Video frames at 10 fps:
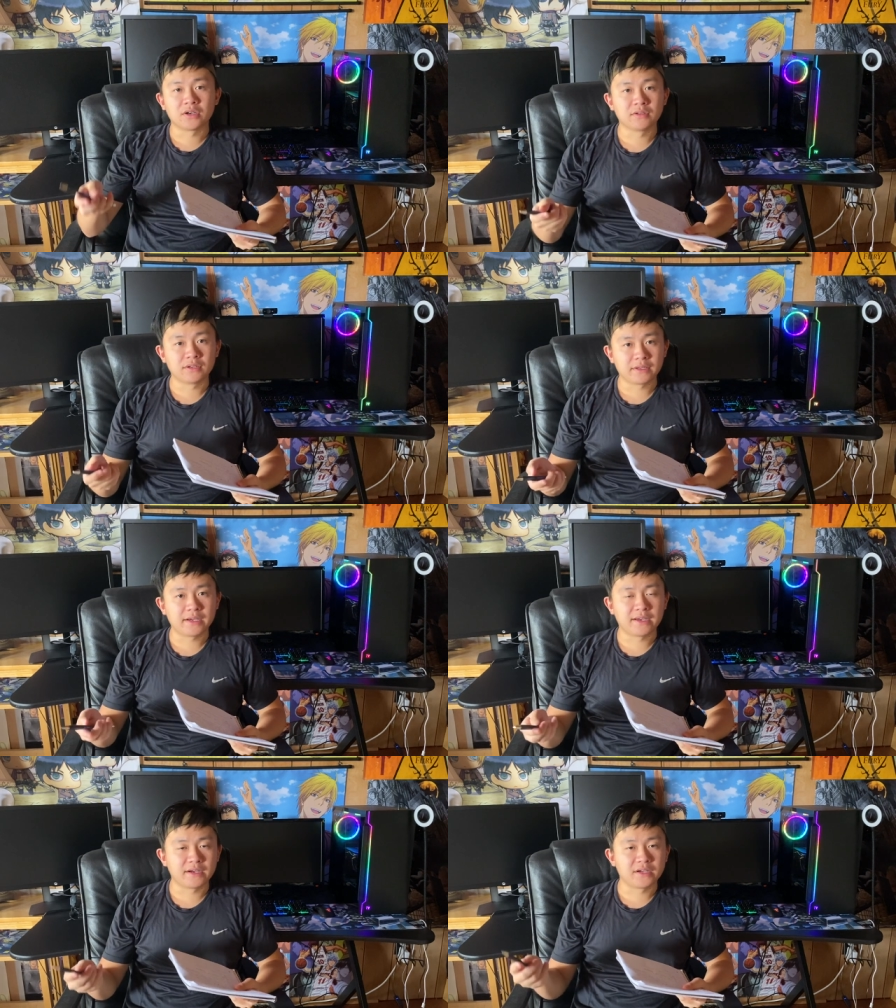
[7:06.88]
only
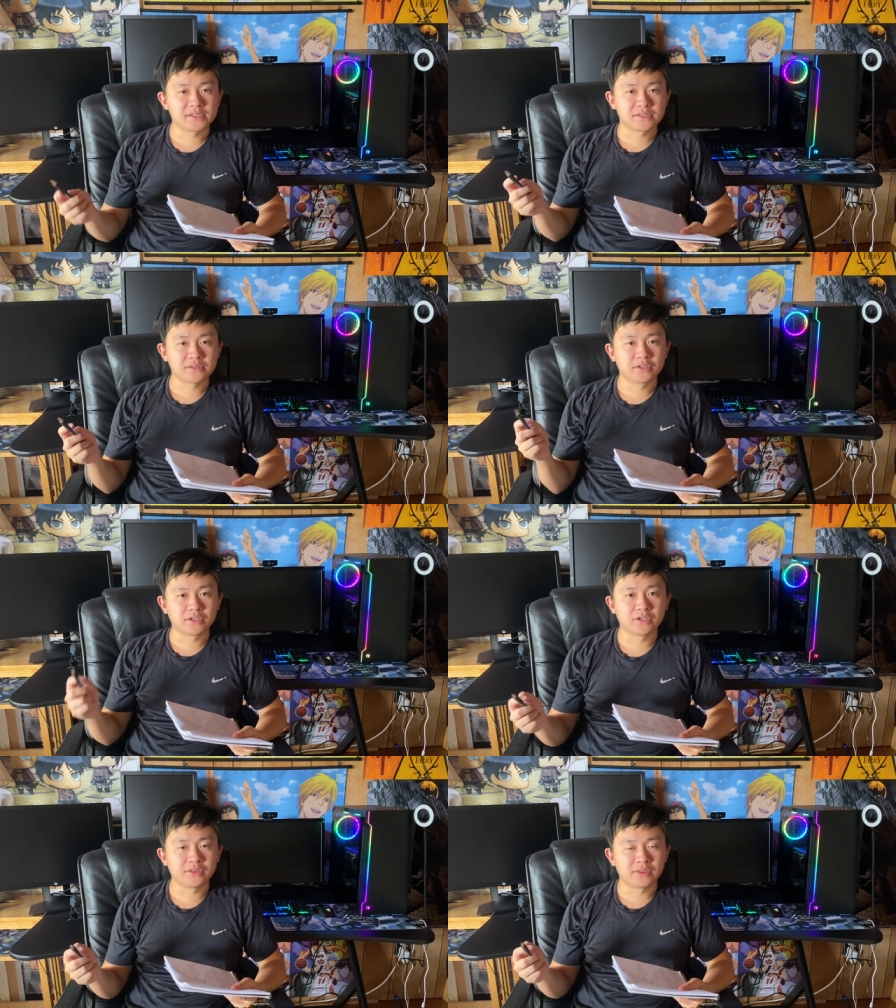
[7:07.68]
that, I also
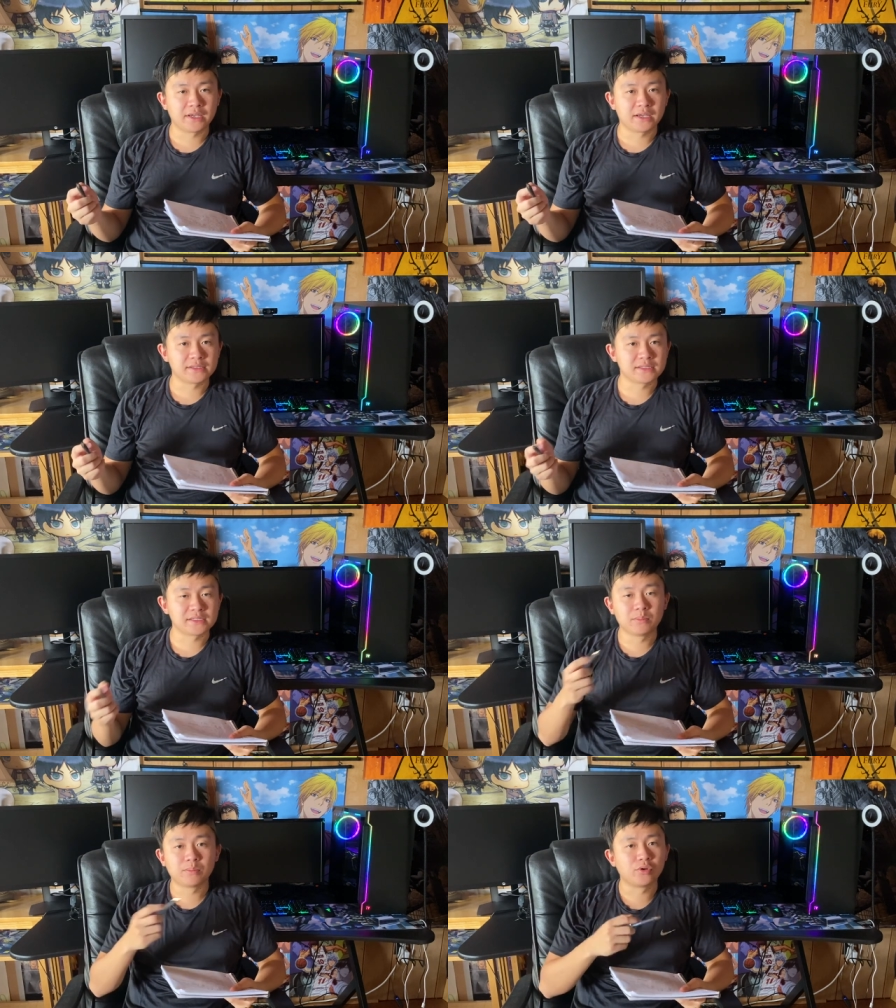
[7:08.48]
heard that
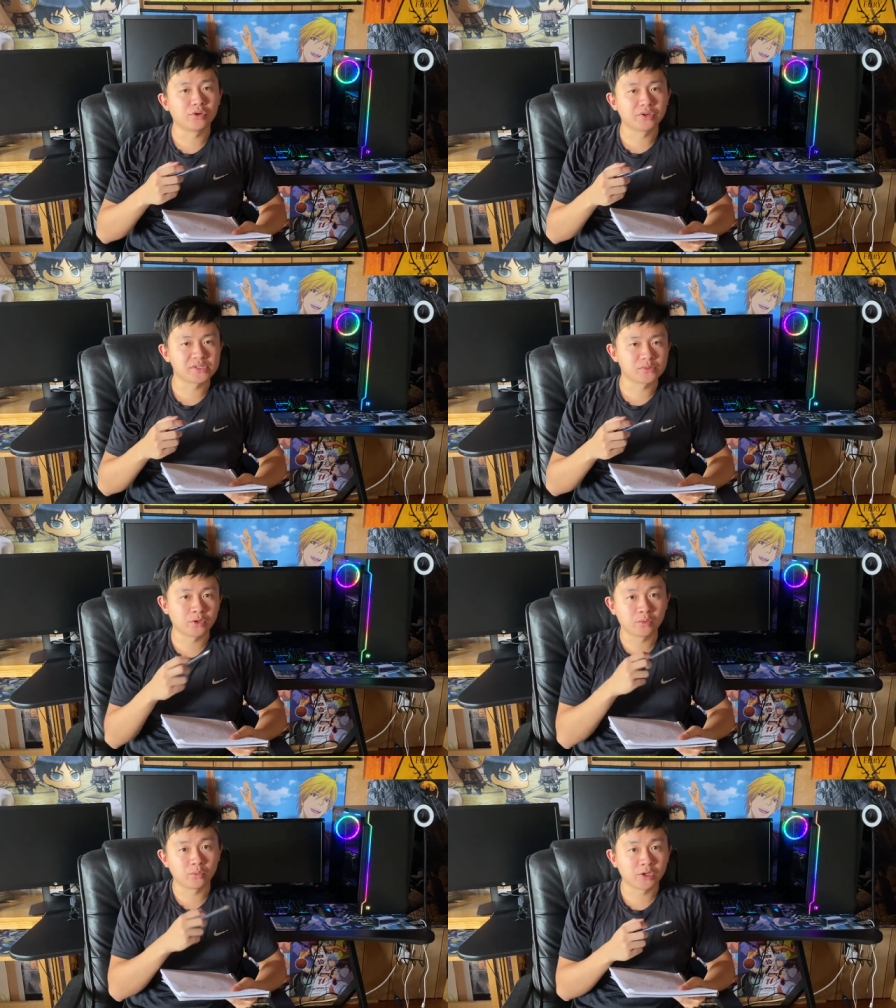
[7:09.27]
some ports
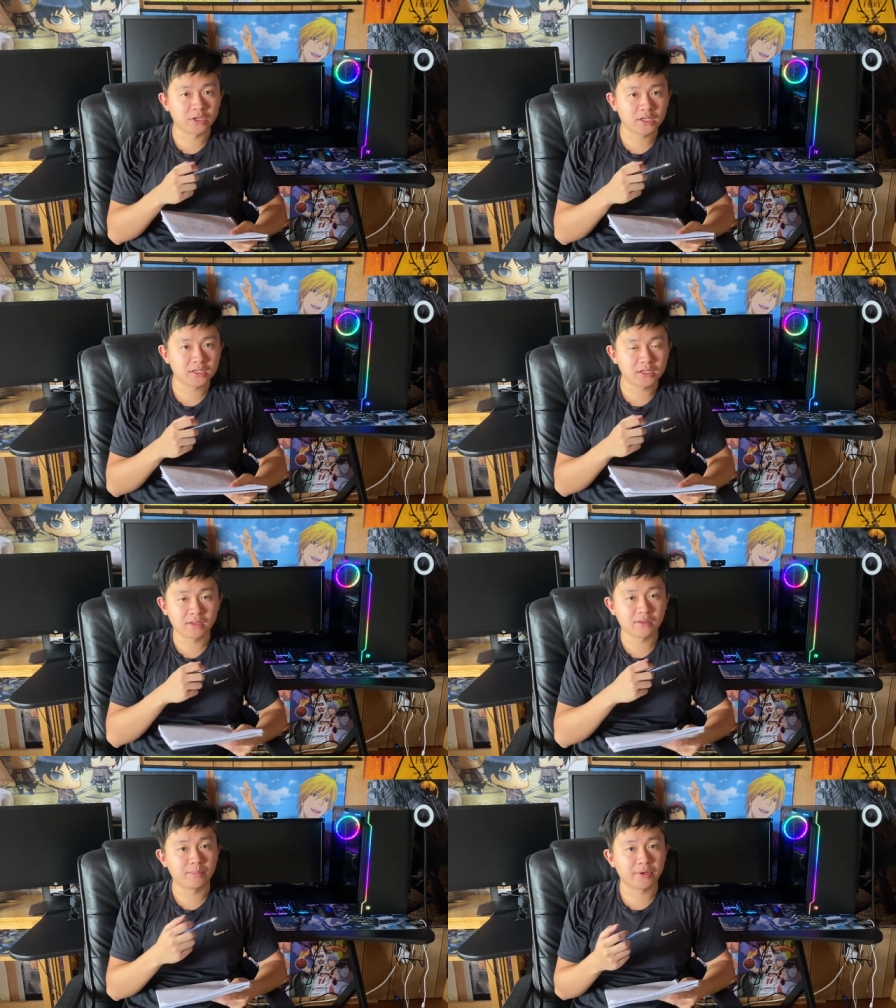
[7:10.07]
weren't working in
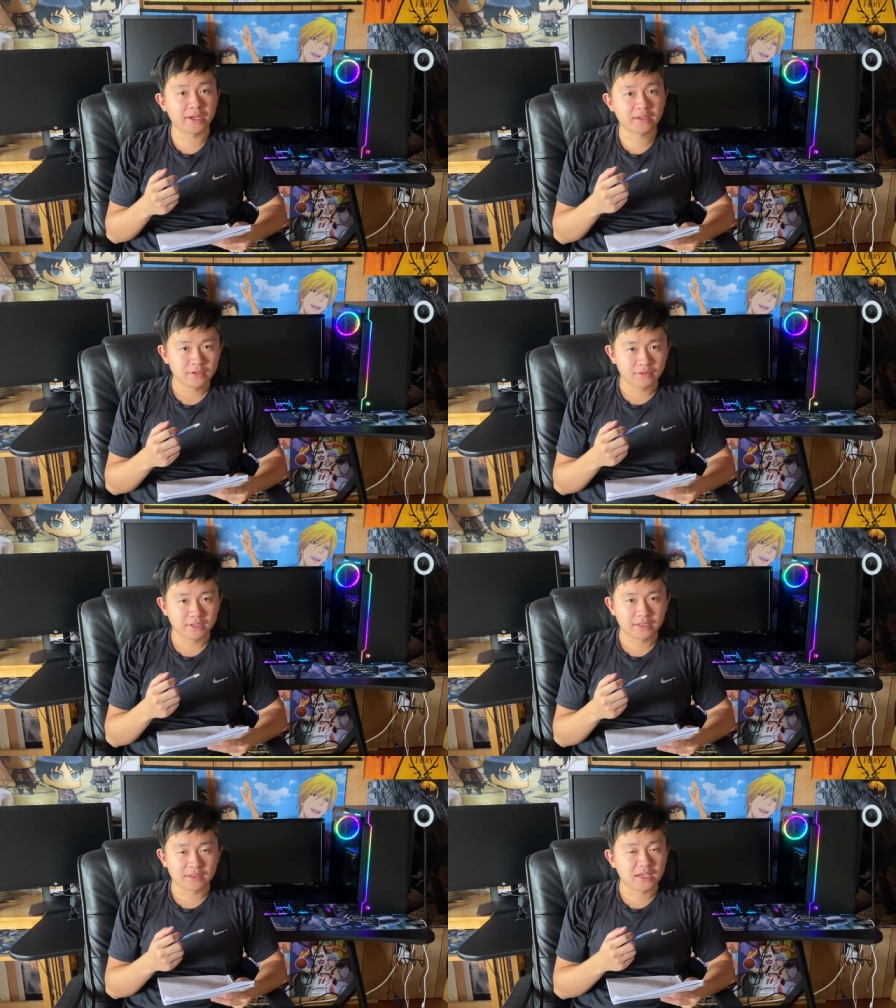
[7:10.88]
the back,
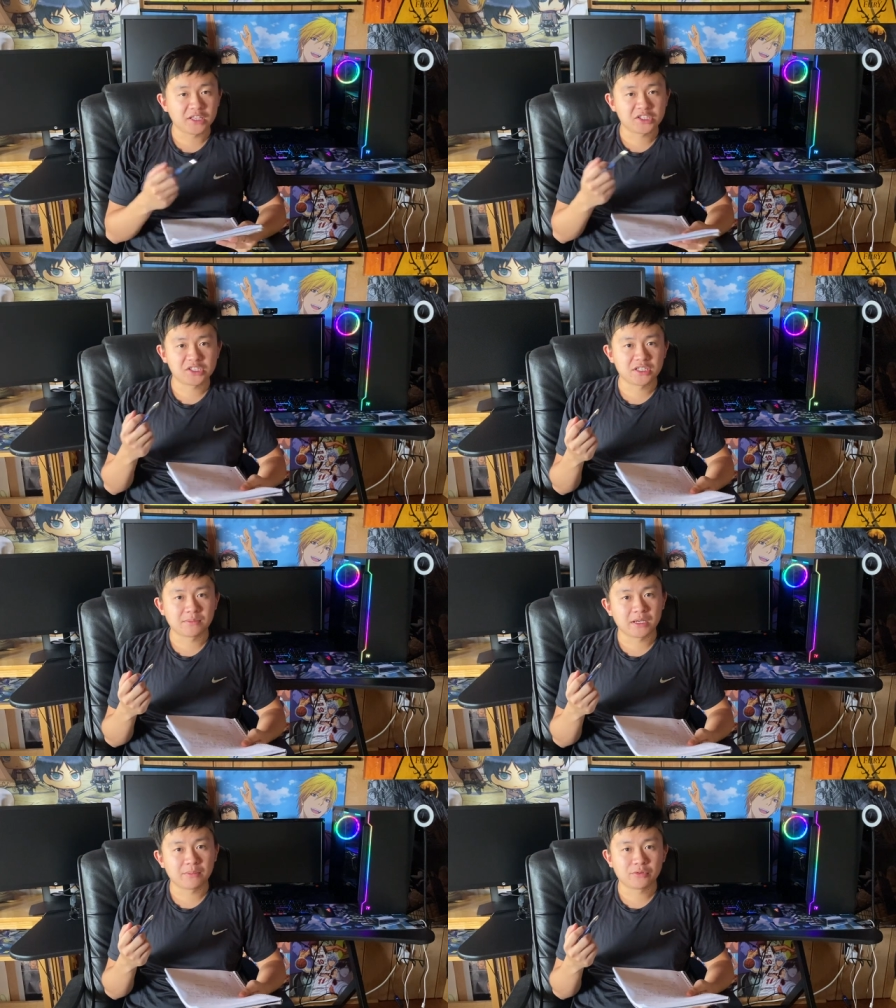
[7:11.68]
like the
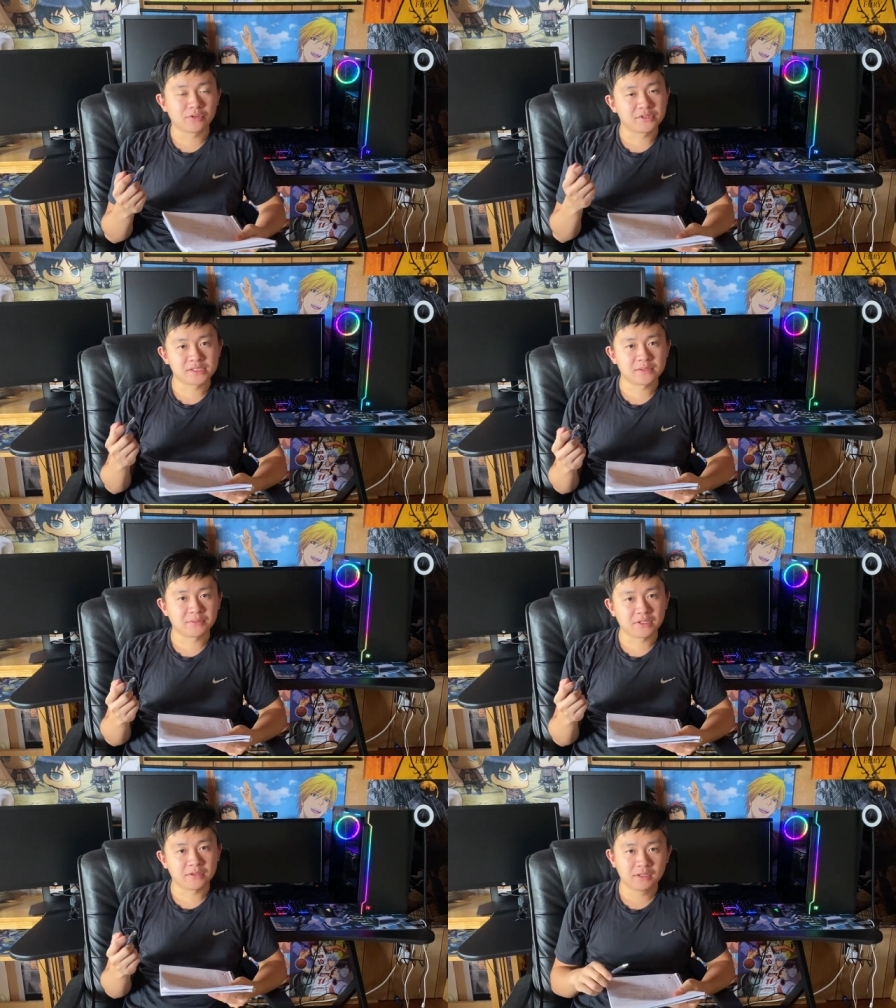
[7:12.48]
HDMI port or
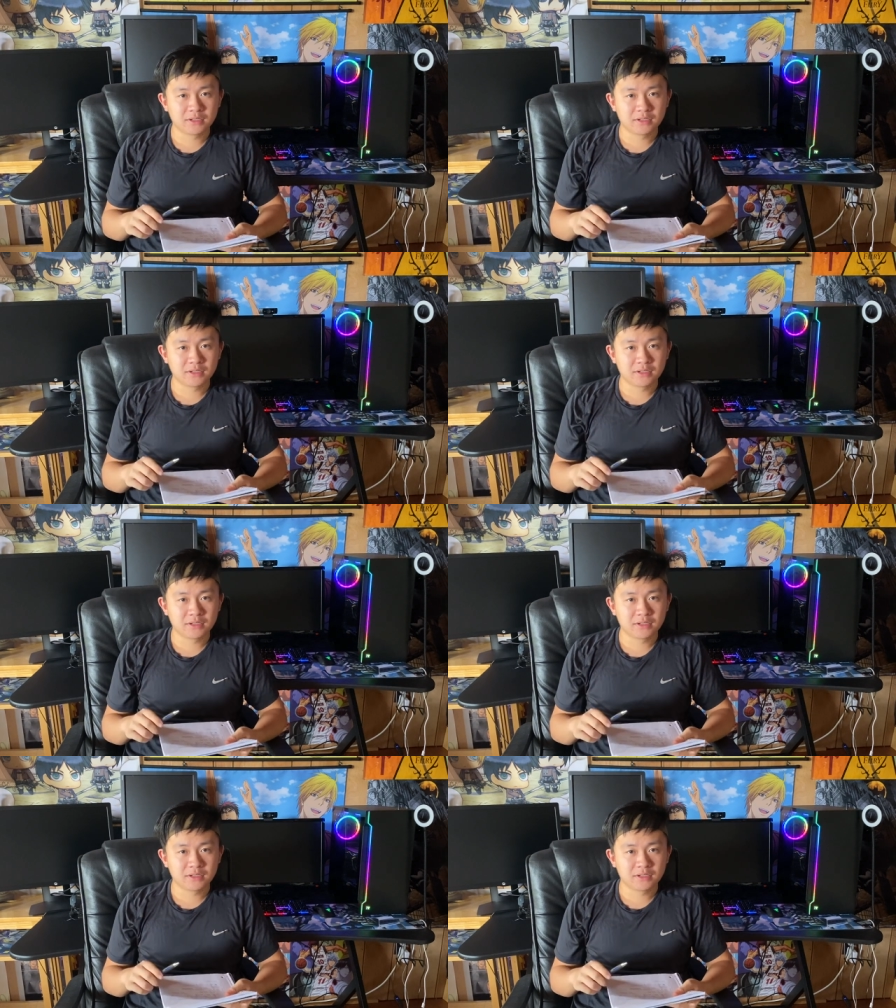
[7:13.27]
something.